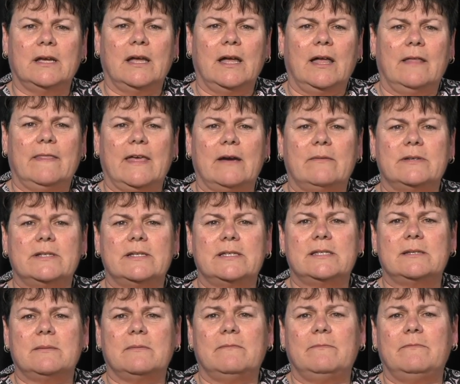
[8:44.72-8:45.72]
There
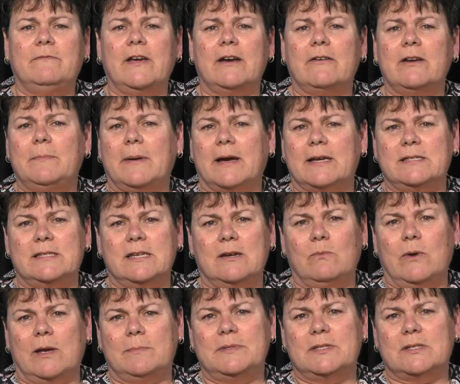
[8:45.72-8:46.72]
was very
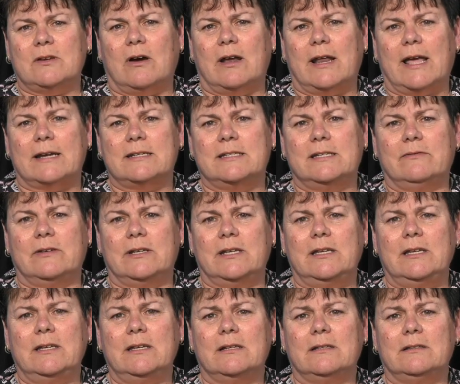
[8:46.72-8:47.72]
basic website
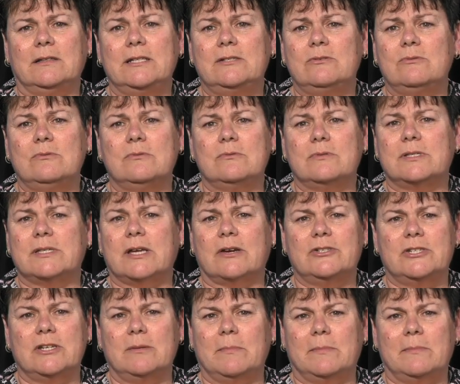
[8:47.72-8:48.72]
activity, little
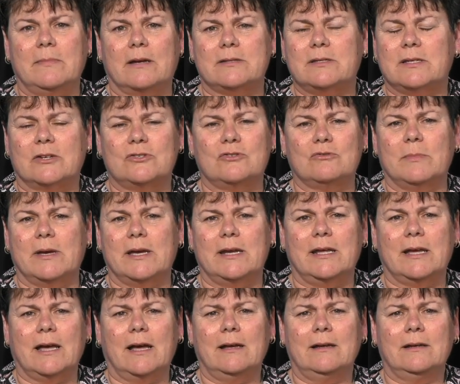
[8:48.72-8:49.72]
social
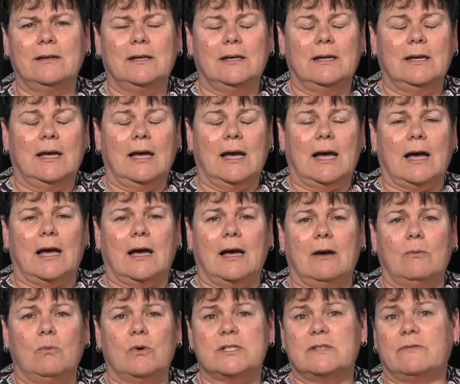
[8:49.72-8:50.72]
media.
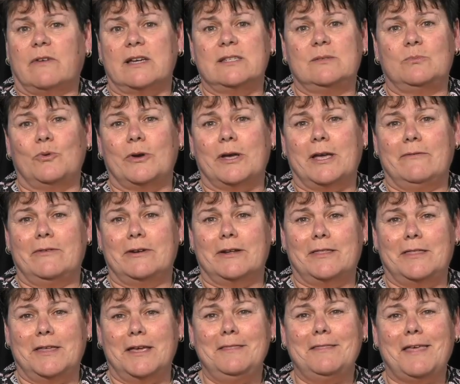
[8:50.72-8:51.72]
Was Facebook even a
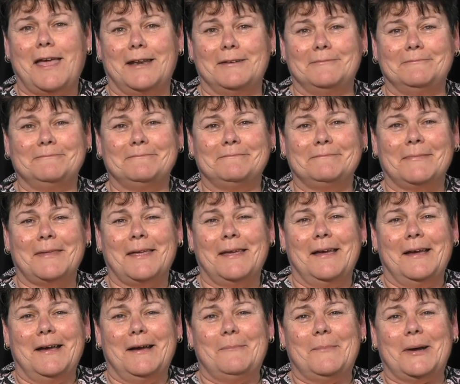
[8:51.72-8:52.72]
thing then?
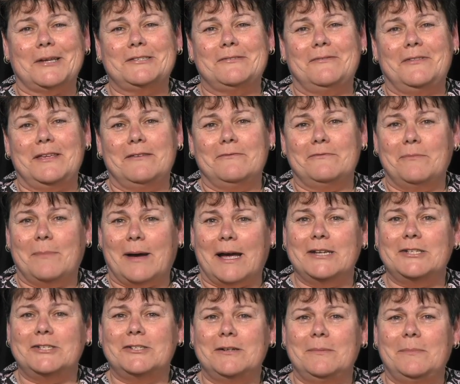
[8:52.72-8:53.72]
Much of the
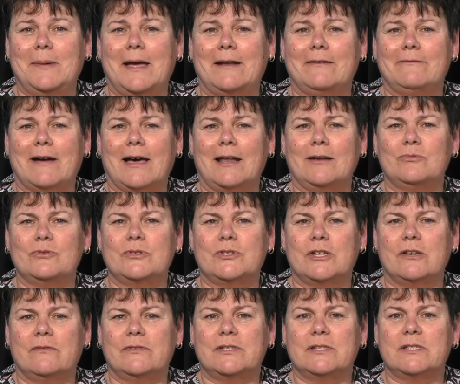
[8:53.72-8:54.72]
information about available
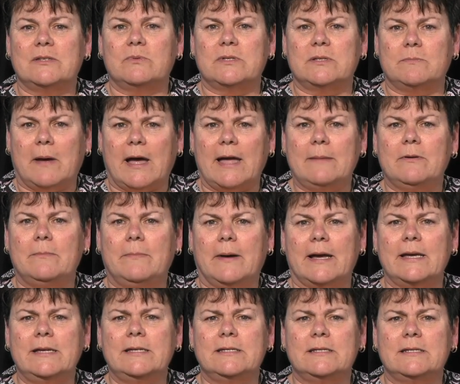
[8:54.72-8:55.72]
services was
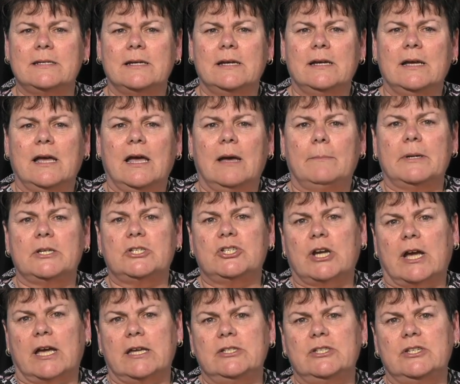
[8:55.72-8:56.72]
paper-based, but
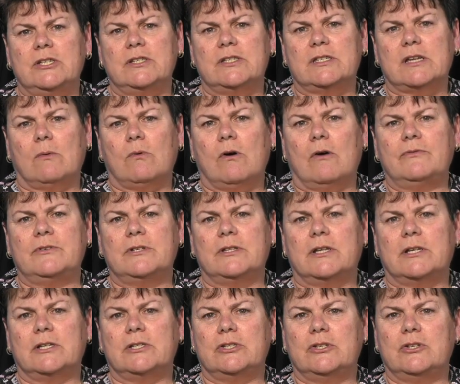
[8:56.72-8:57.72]
changing so often
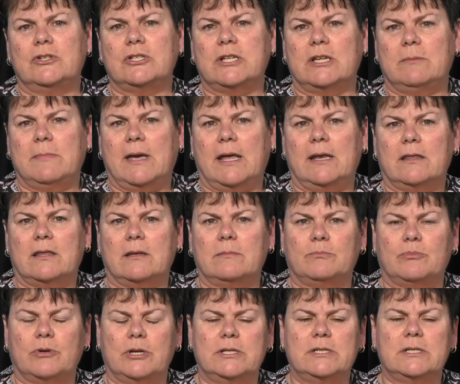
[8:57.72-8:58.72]
that it usually meant
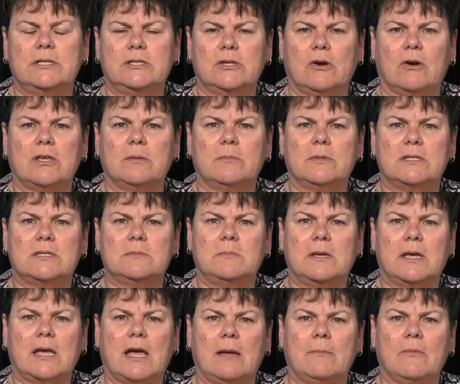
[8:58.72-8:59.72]
that printed documents
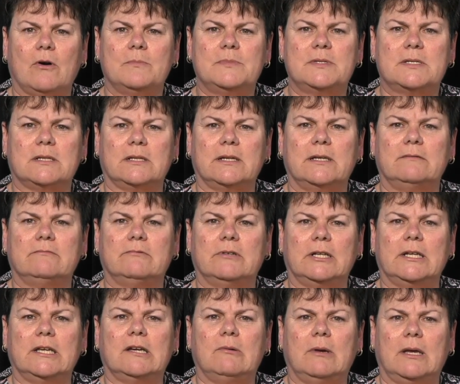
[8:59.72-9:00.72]
became obsolete
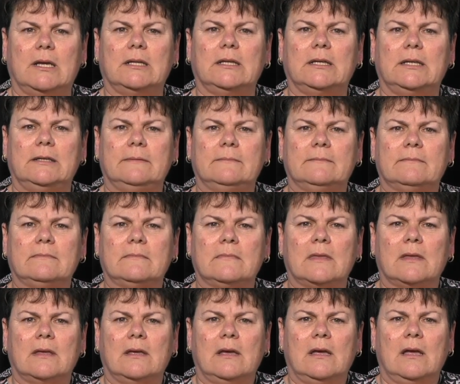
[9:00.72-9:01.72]
really quickly.
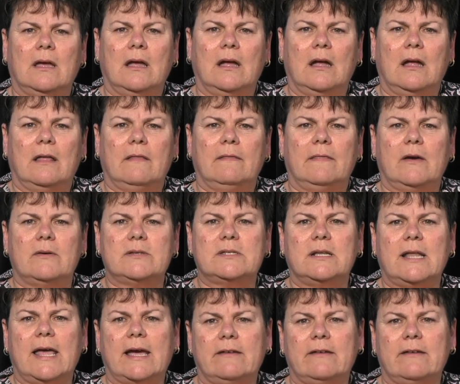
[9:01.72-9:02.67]
There was a lack of